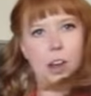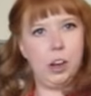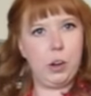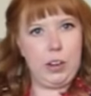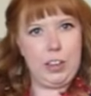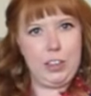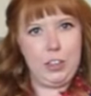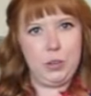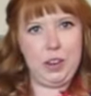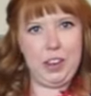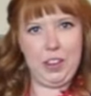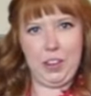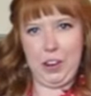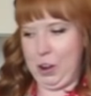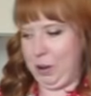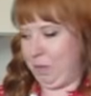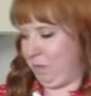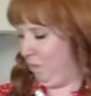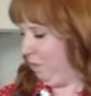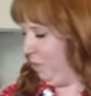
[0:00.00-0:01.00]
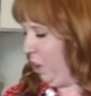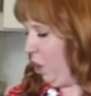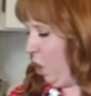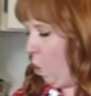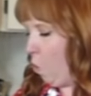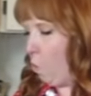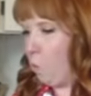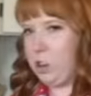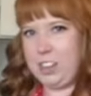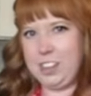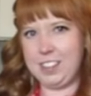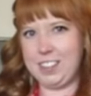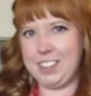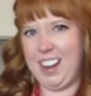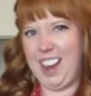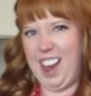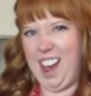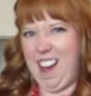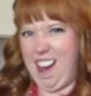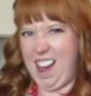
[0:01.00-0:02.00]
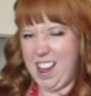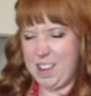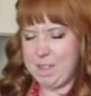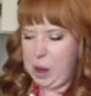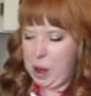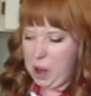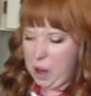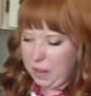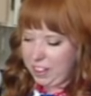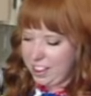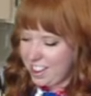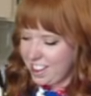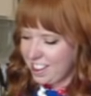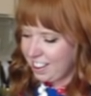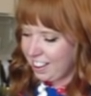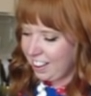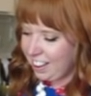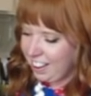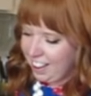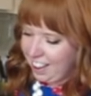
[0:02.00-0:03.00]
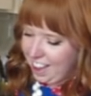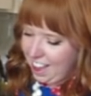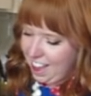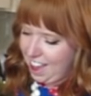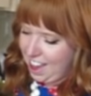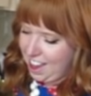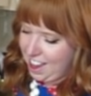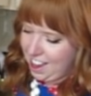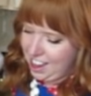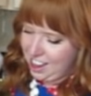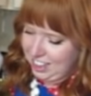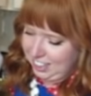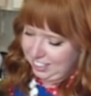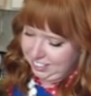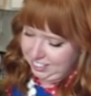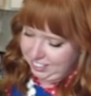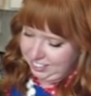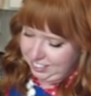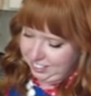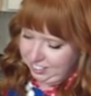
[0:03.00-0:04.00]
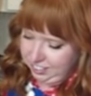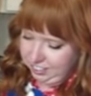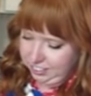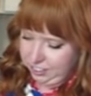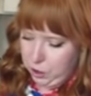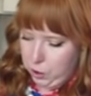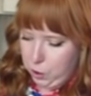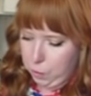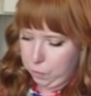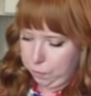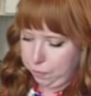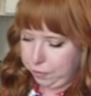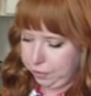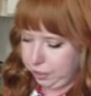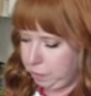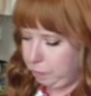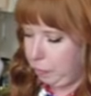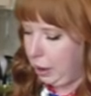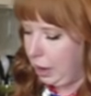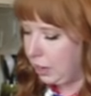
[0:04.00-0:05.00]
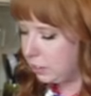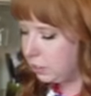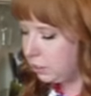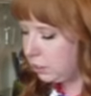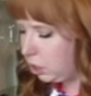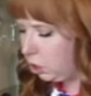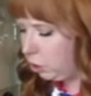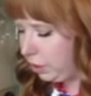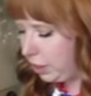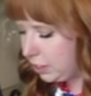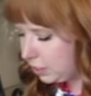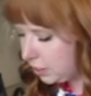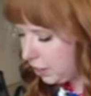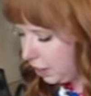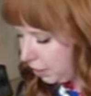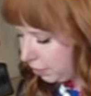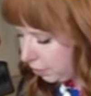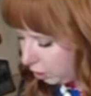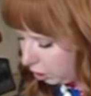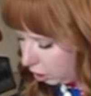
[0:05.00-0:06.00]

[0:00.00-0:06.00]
not going to either. We're just gonna eyeball it and hope for the best. Oh, that's kind of a